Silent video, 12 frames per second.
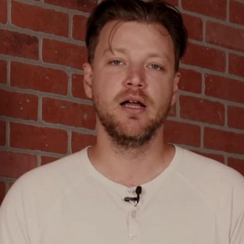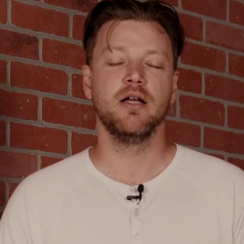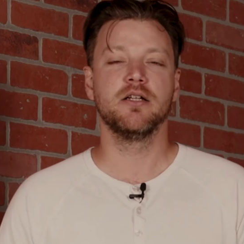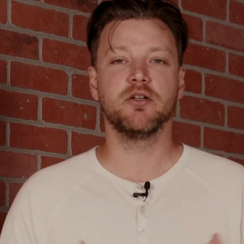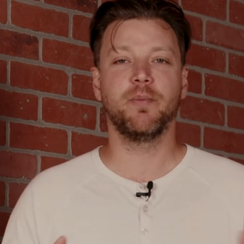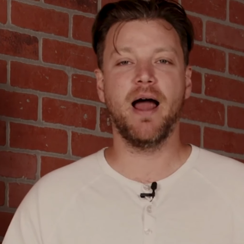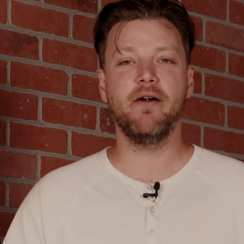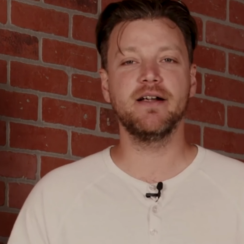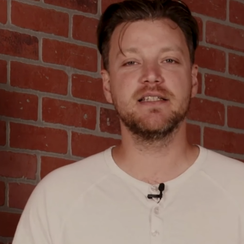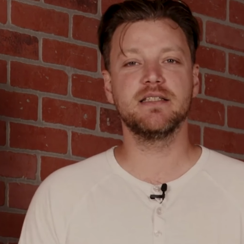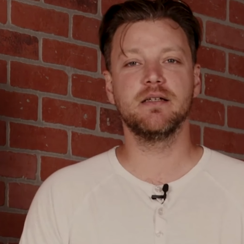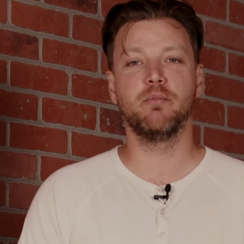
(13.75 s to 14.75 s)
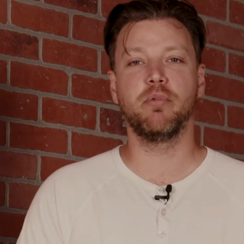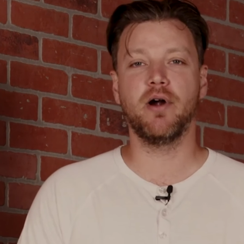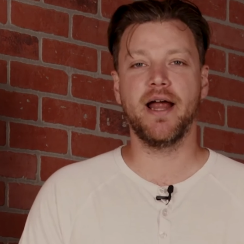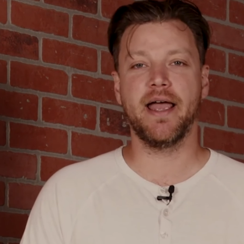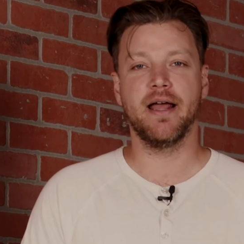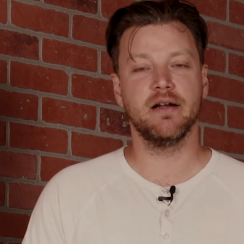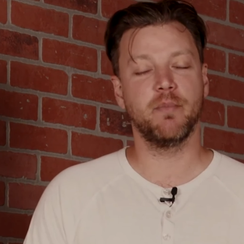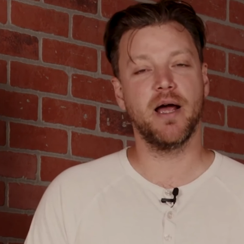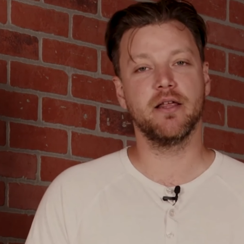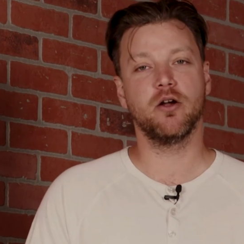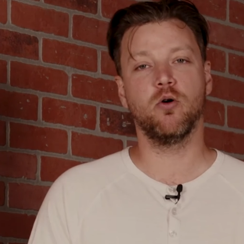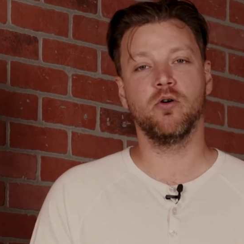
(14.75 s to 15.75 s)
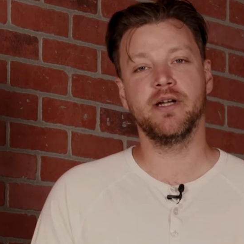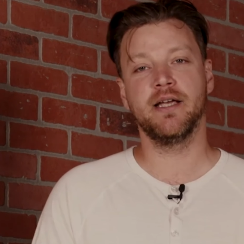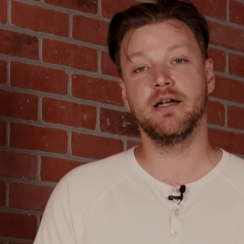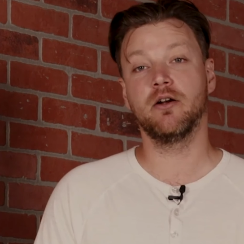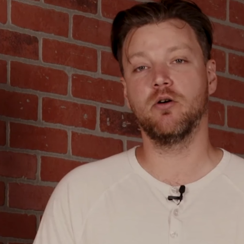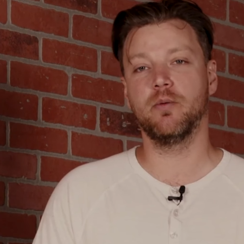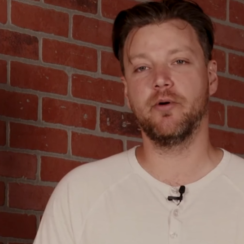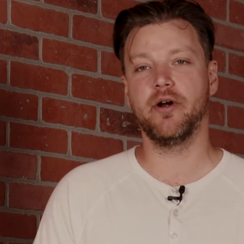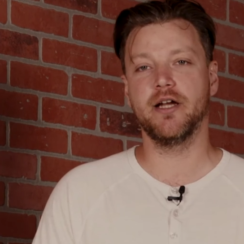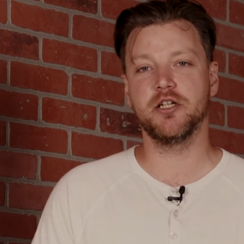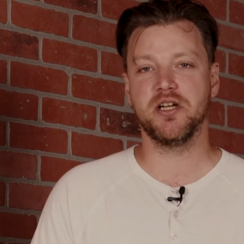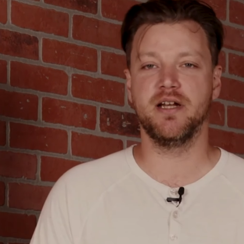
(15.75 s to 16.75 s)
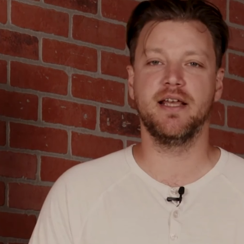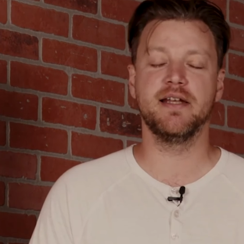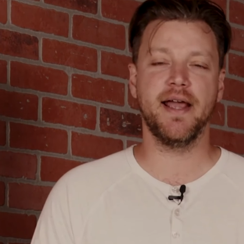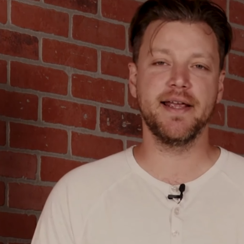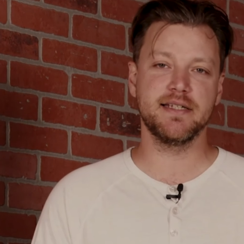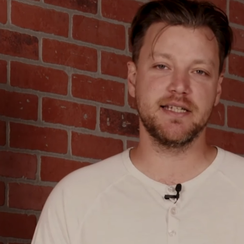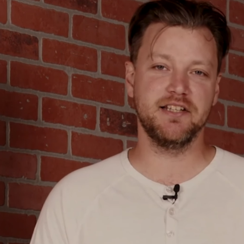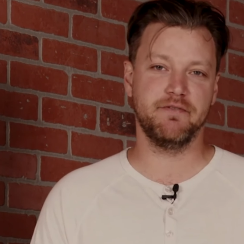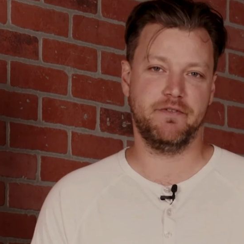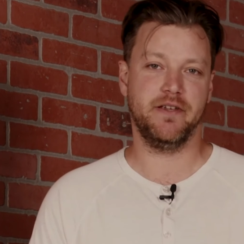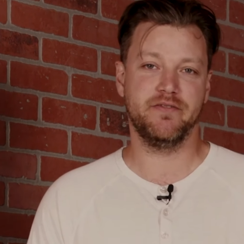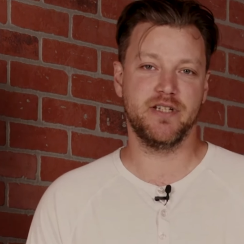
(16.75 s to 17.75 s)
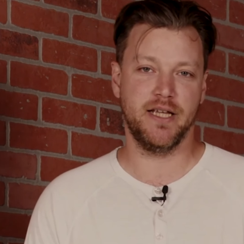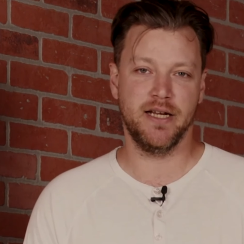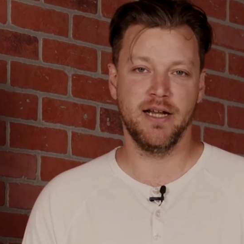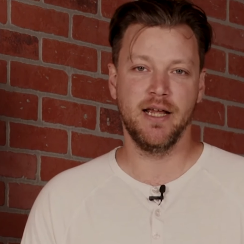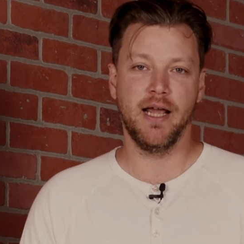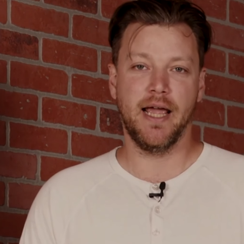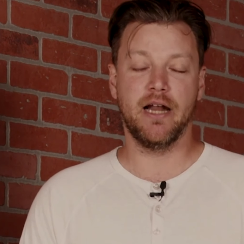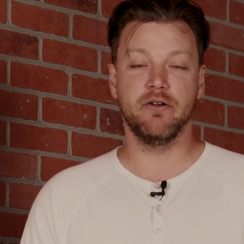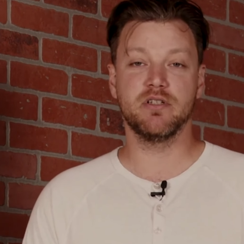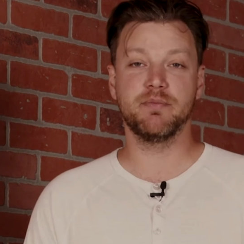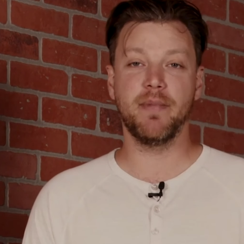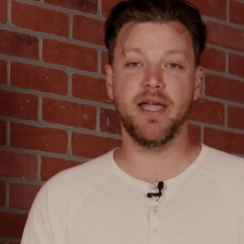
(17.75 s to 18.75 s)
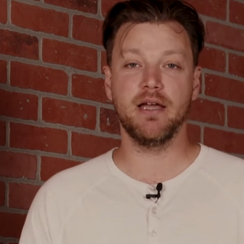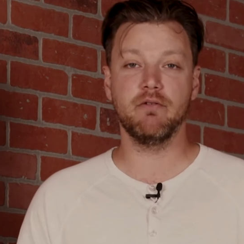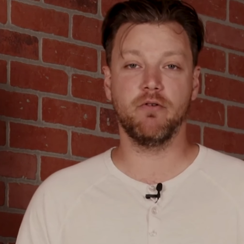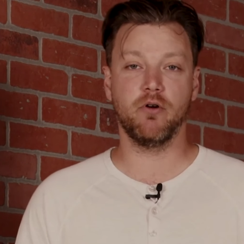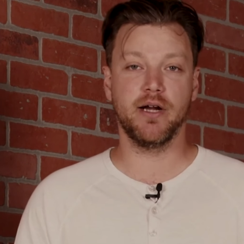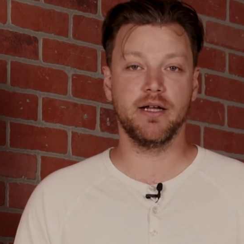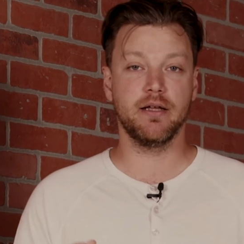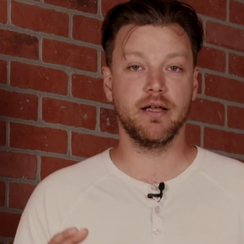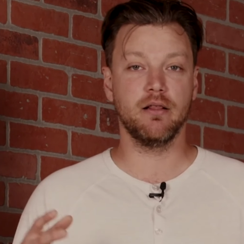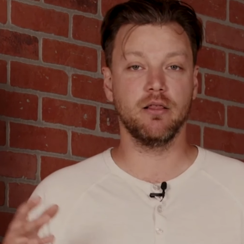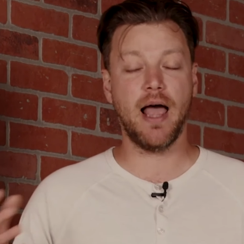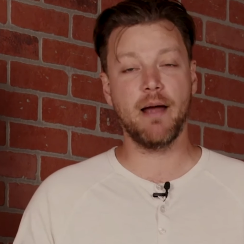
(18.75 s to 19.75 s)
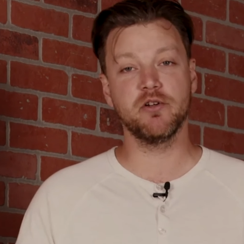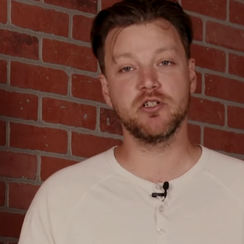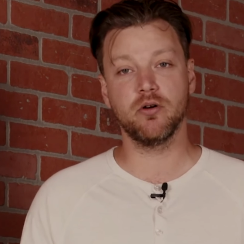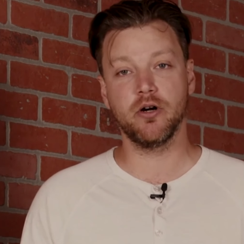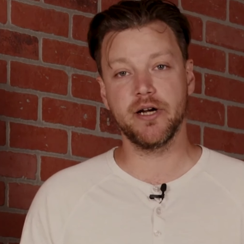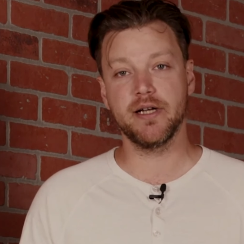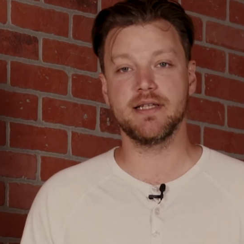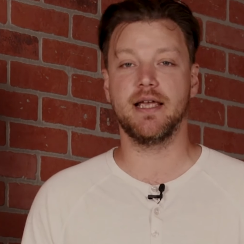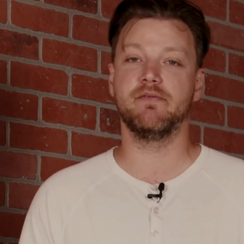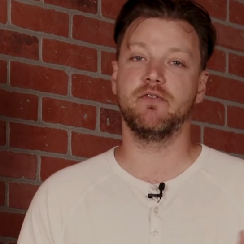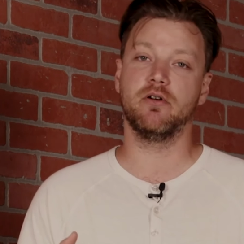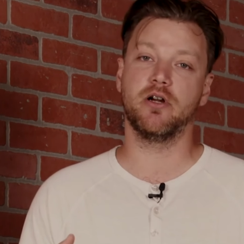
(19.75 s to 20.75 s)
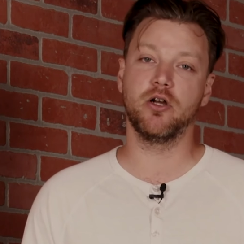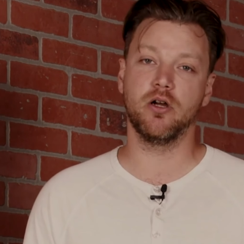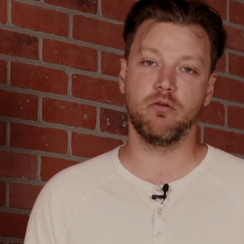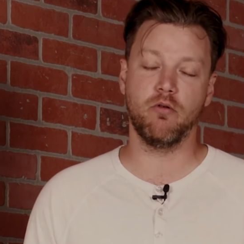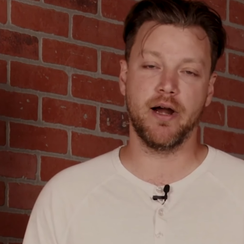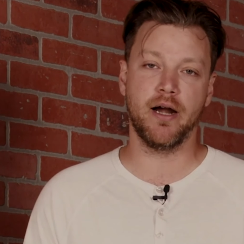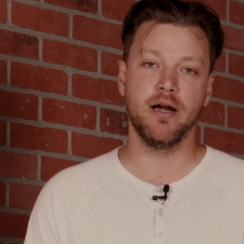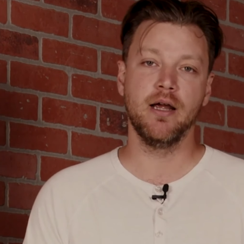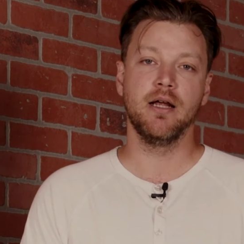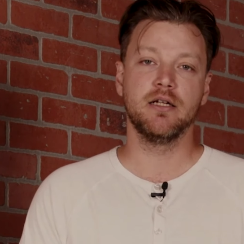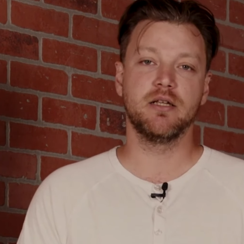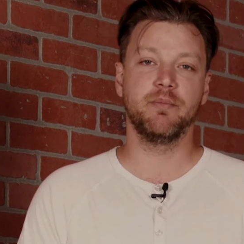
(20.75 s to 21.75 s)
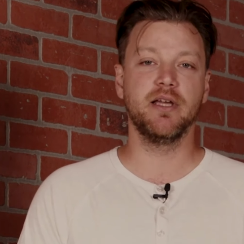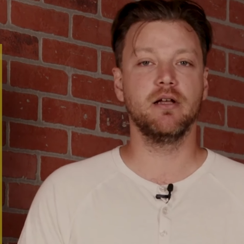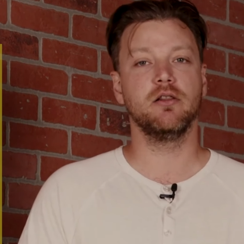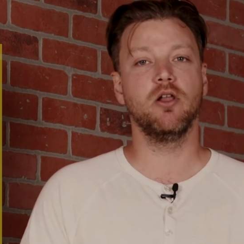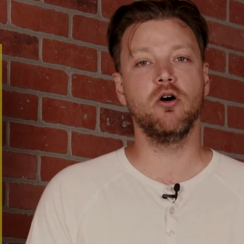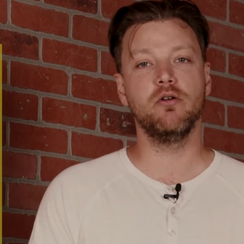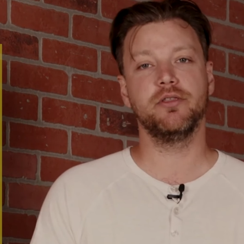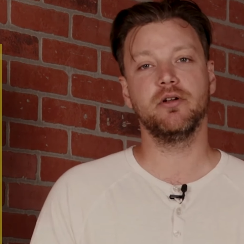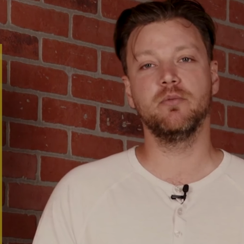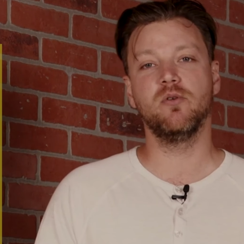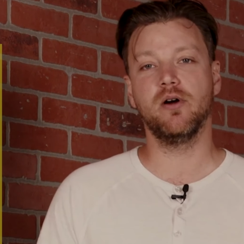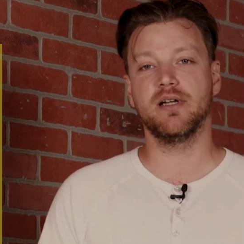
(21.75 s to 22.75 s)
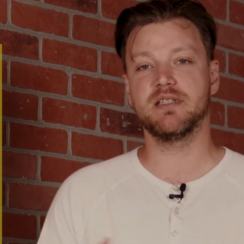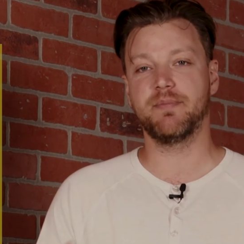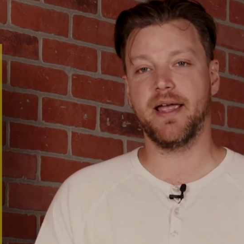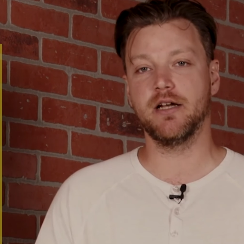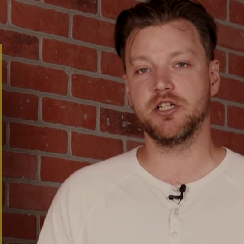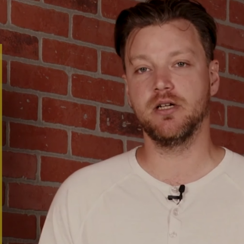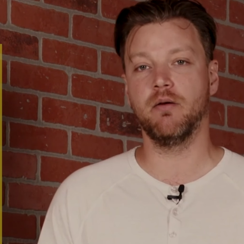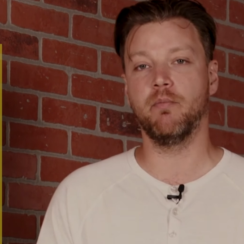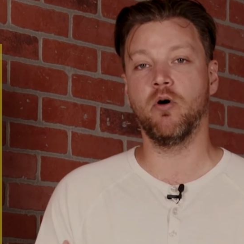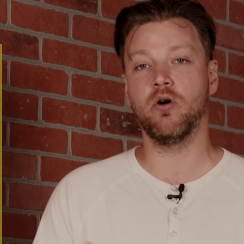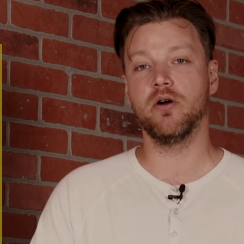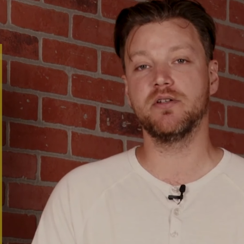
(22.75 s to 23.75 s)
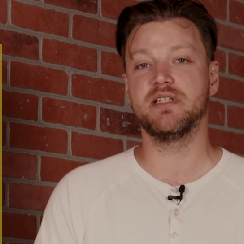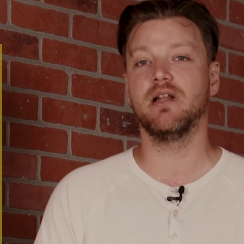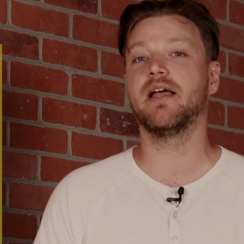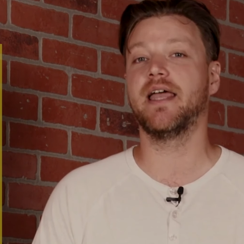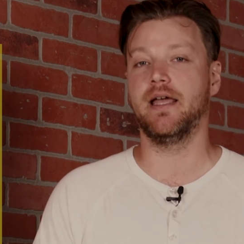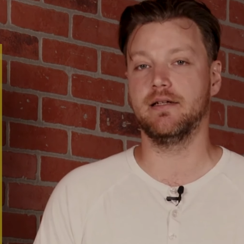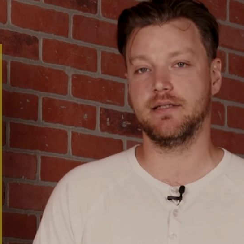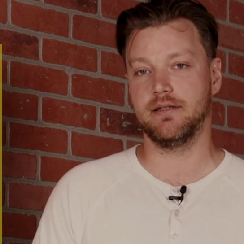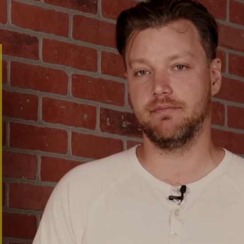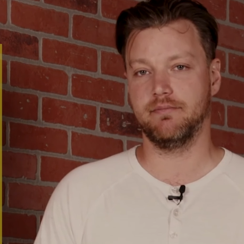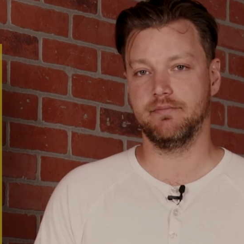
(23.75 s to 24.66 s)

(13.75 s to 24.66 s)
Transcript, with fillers: So Pyrex is a brand by the Corning Incorporation in 1915, and it was made for laboratories and for cookware to be a low thermal expansion borosilicate.